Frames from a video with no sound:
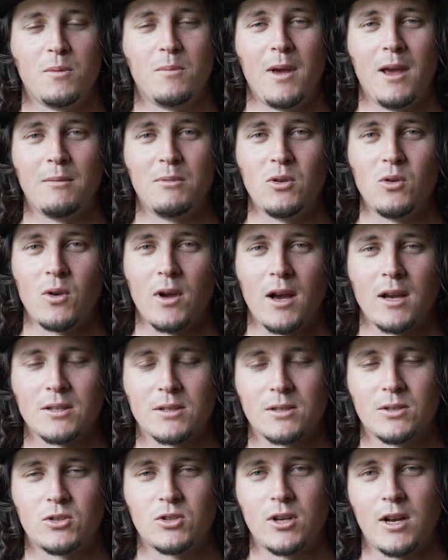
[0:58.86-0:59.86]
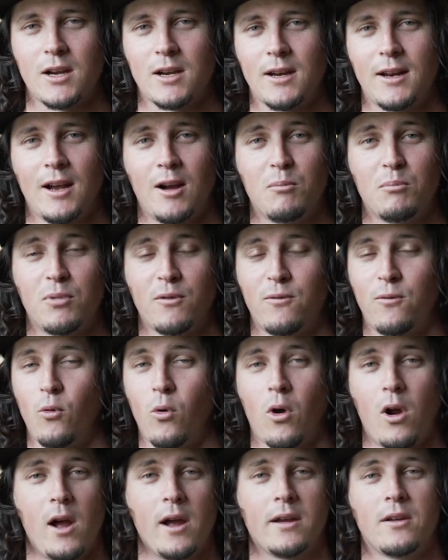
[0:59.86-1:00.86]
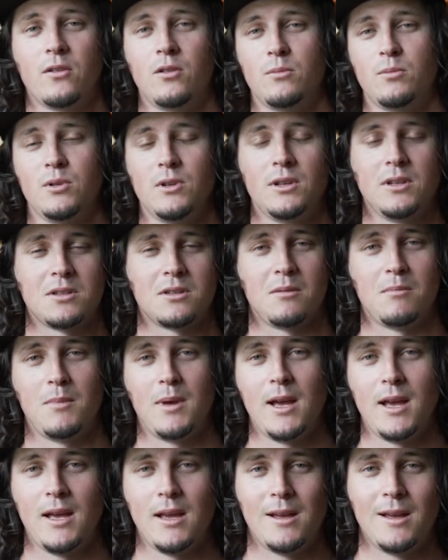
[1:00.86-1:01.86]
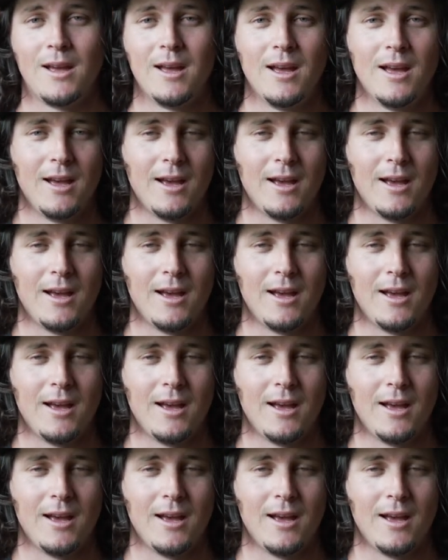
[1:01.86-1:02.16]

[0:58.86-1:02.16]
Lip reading: maybe you guys could check it out before I go to Belize in May